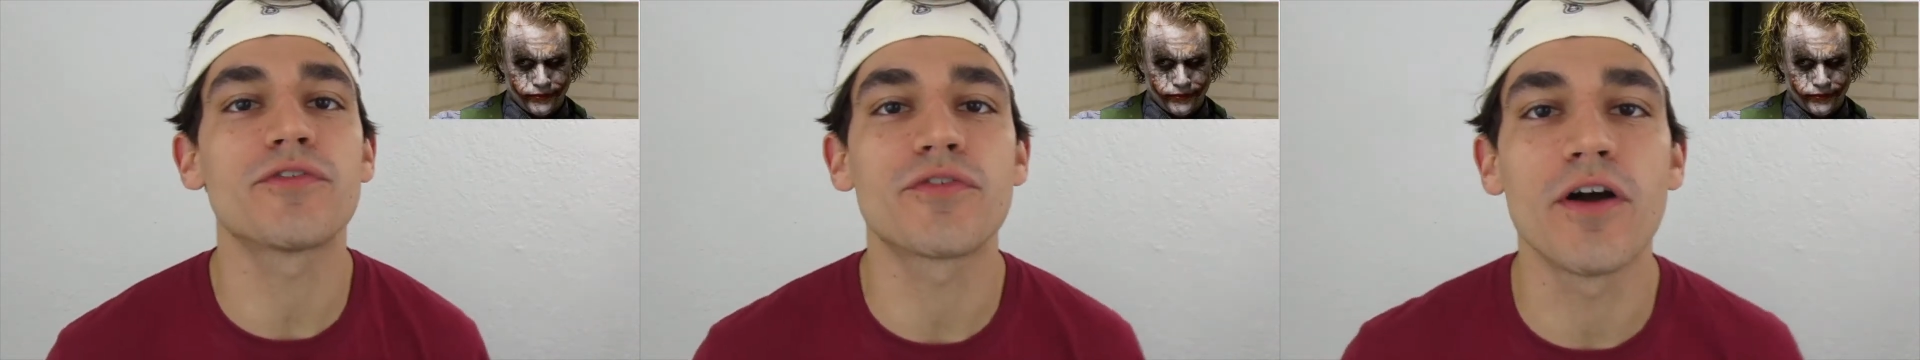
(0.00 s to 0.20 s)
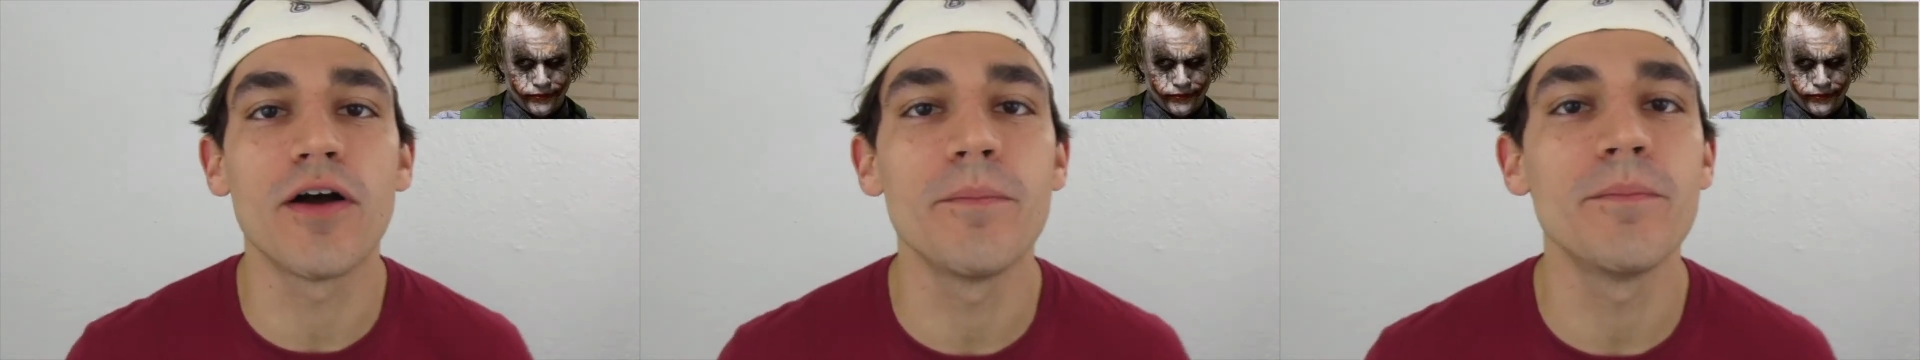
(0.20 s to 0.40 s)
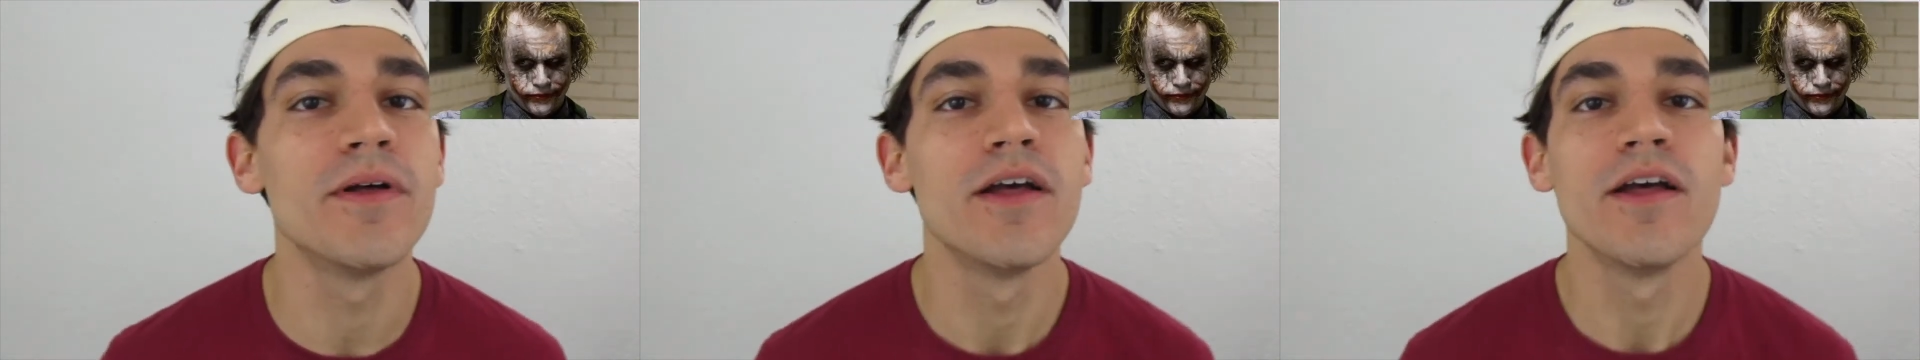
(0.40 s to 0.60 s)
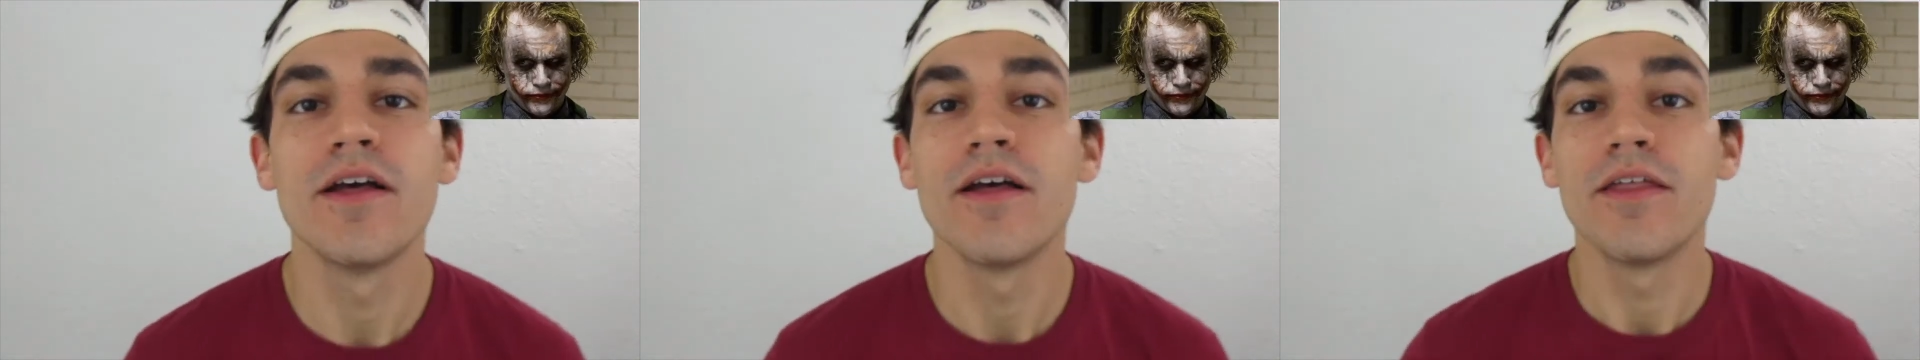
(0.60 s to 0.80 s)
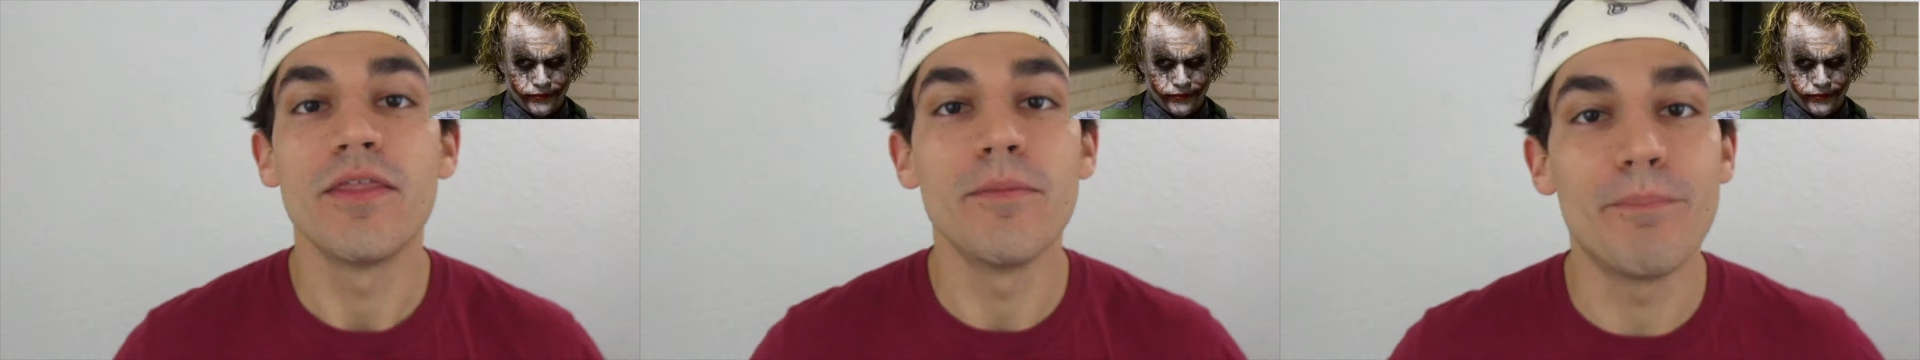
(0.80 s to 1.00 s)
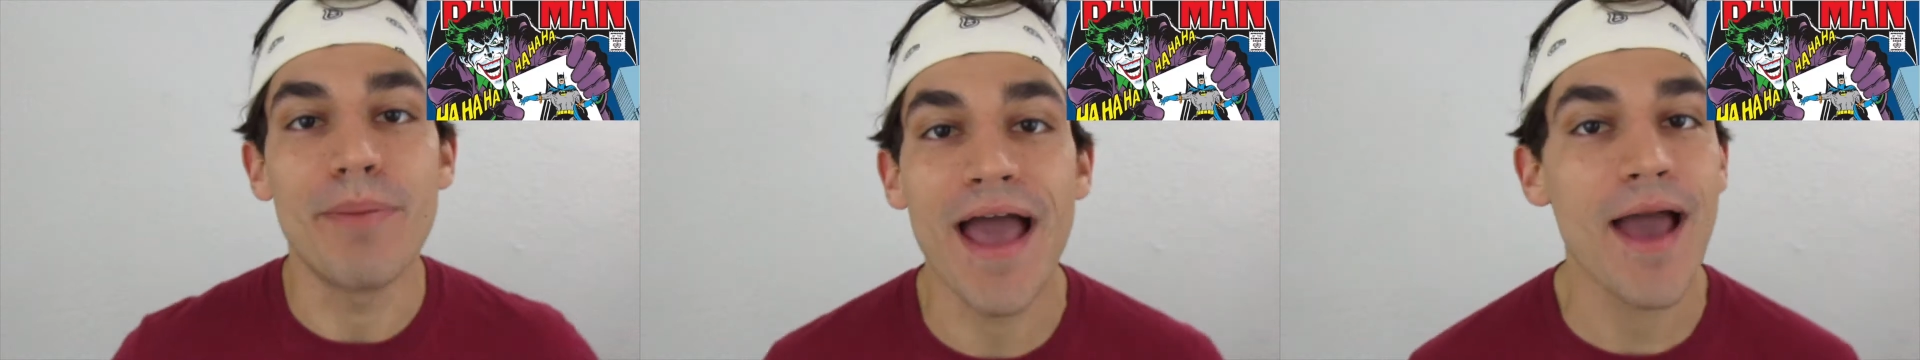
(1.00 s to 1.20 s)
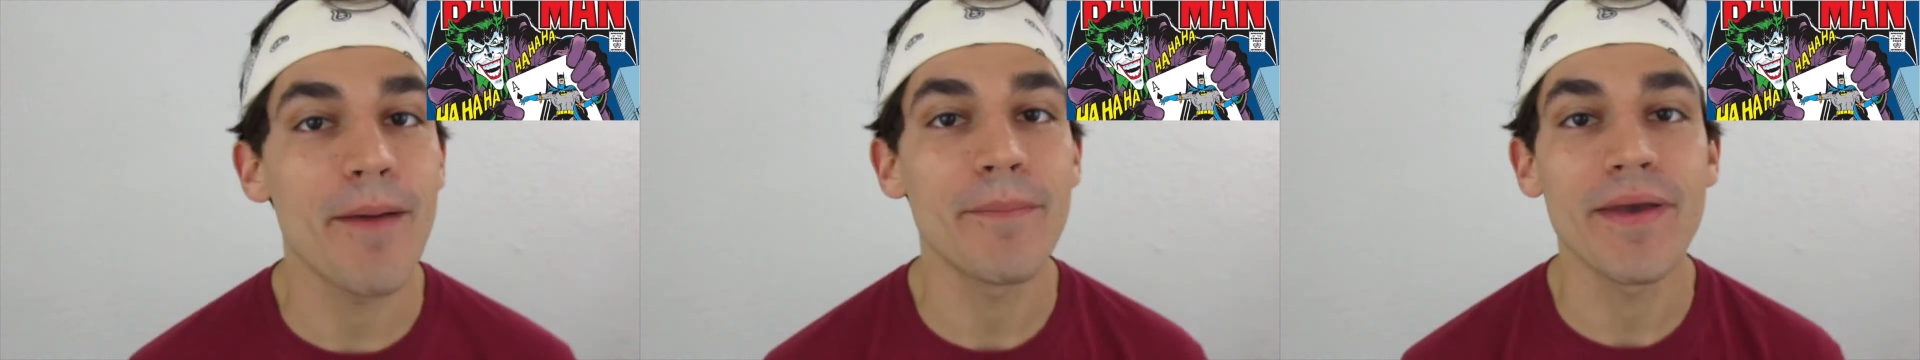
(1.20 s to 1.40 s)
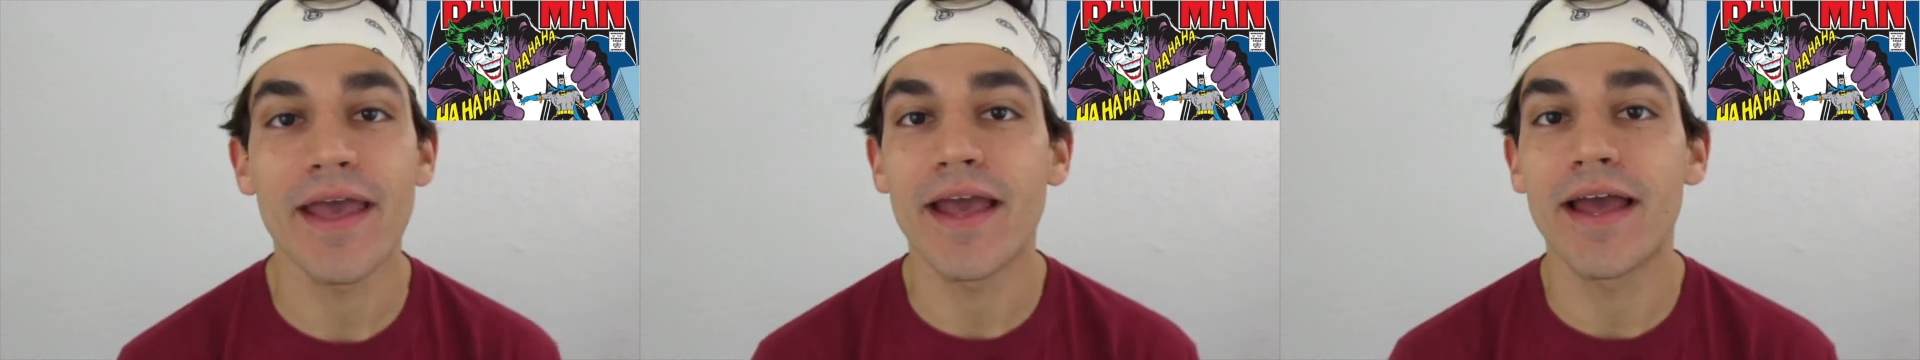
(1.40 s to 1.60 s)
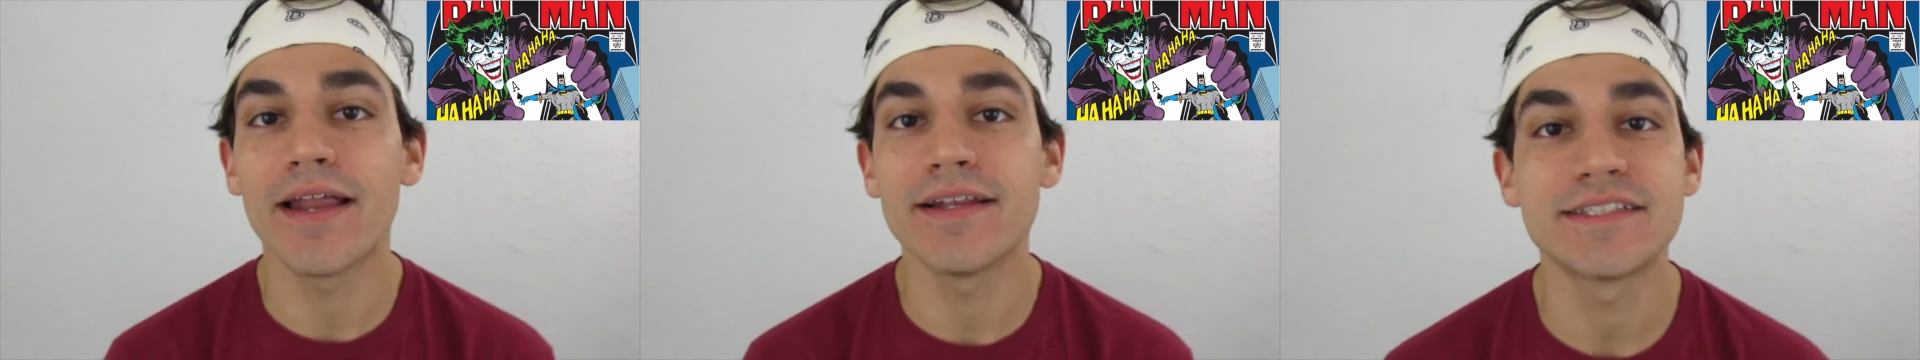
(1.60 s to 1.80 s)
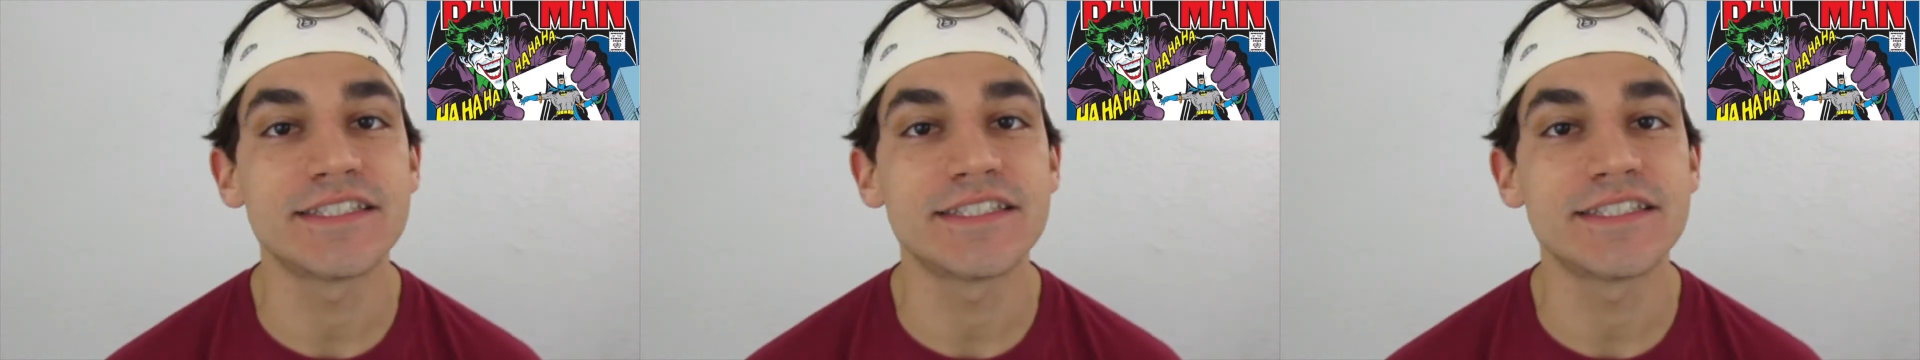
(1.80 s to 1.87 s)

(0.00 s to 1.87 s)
from the Batman